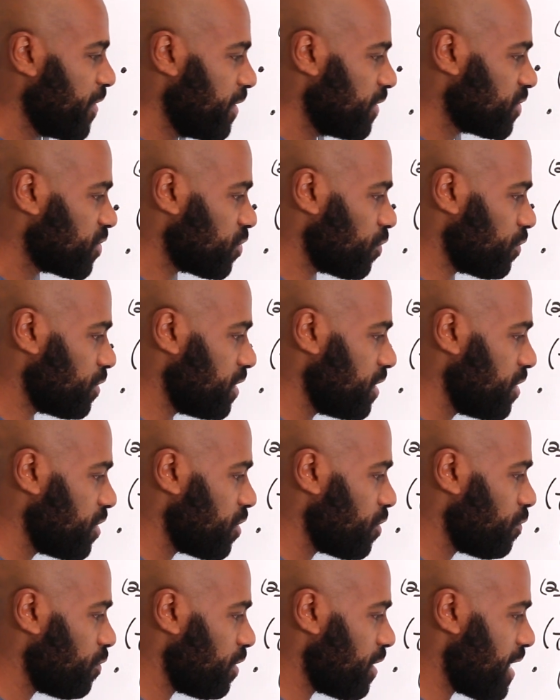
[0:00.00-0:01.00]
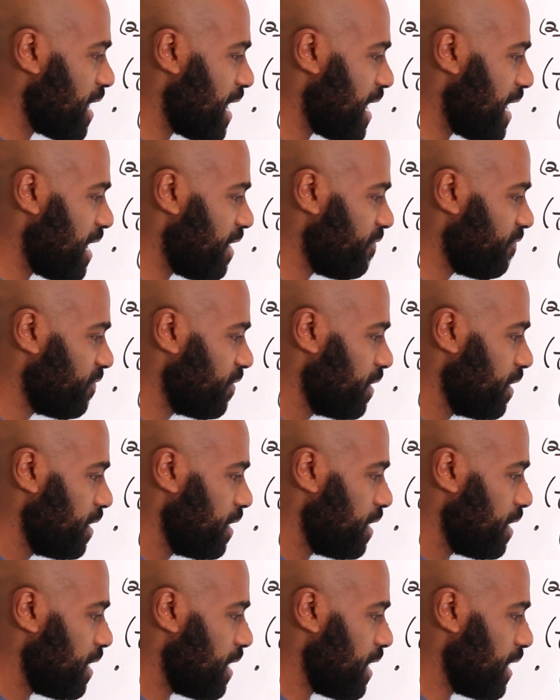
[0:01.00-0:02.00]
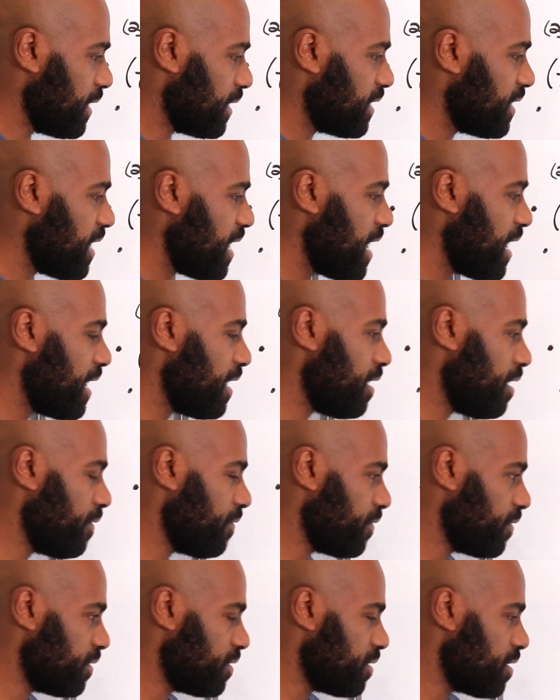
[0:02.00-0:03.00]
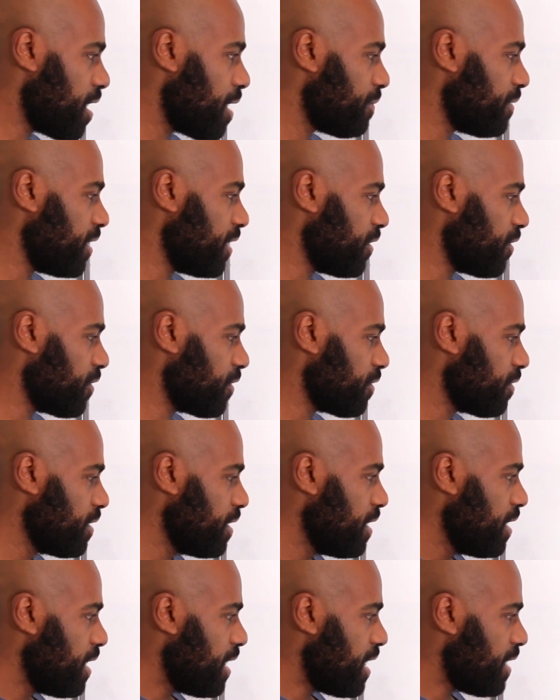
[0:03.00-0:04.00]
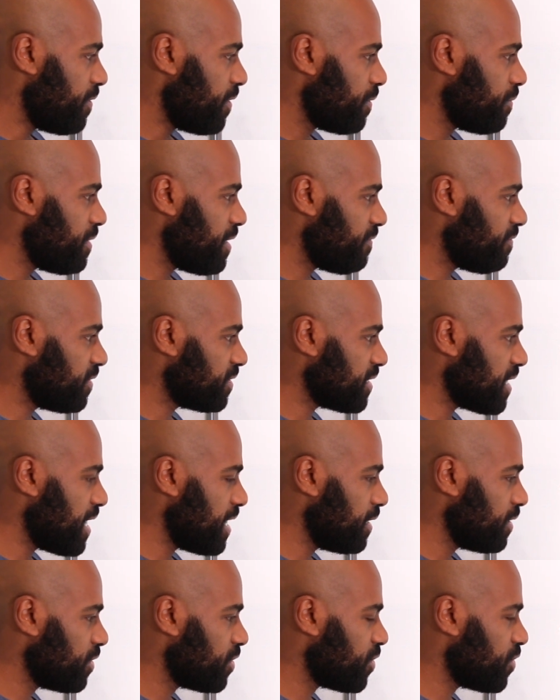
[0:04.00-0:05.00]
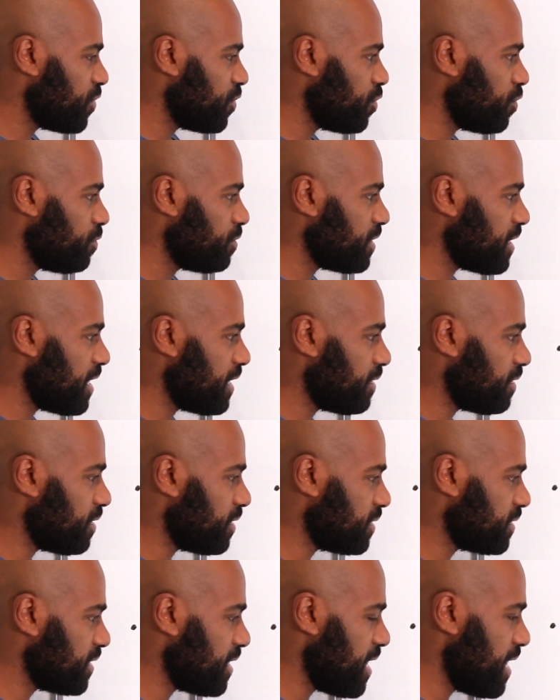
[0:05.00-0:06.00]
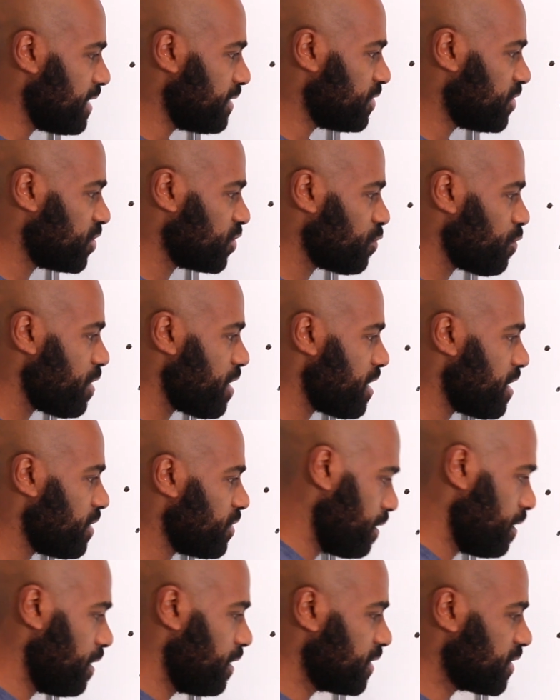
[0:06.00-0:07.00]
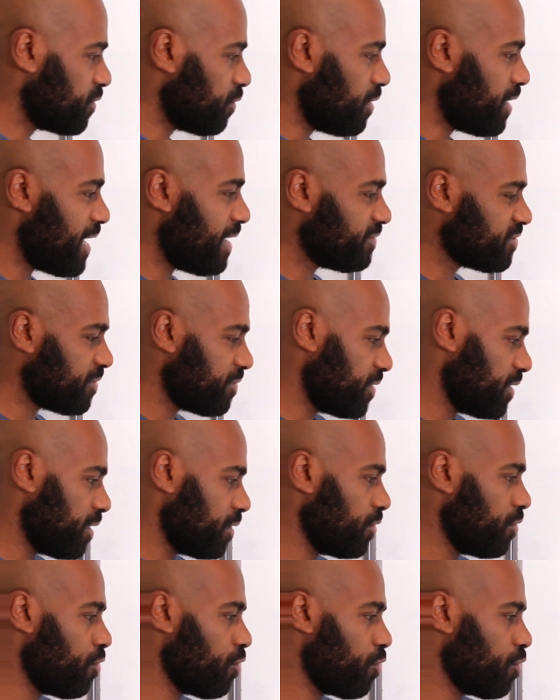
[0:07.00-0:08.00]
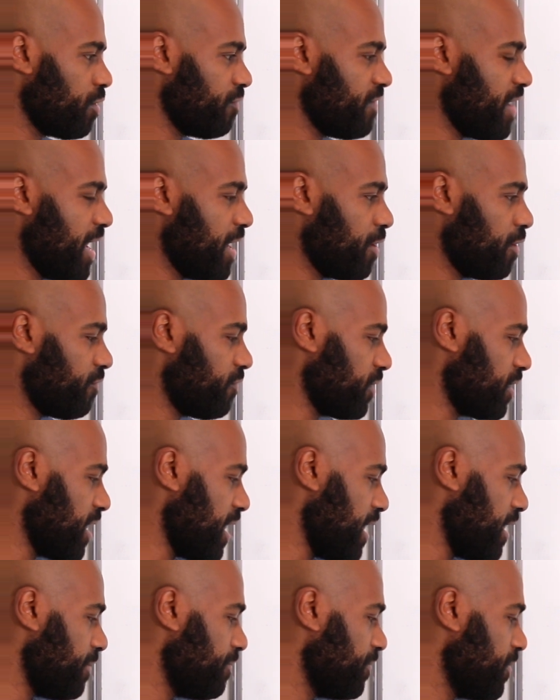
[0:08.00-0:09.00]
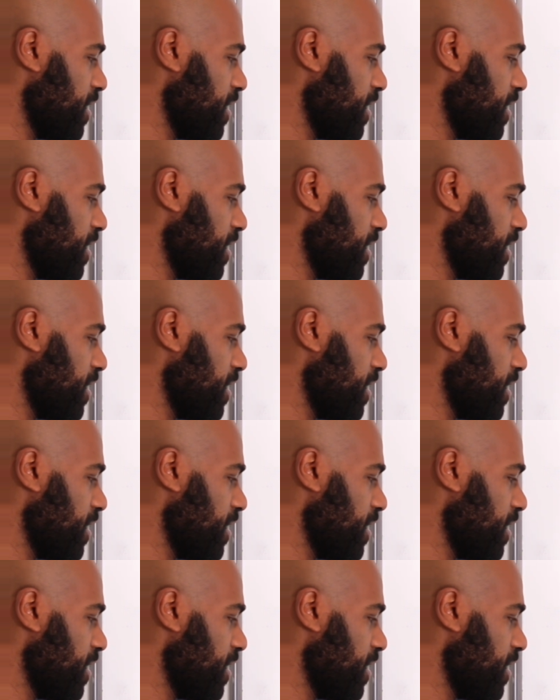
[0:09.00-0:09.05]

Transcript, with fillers: So here we'll have a k on the denominator, and then we have this n cubed and this n squared, so we'll have something on the order of n over k.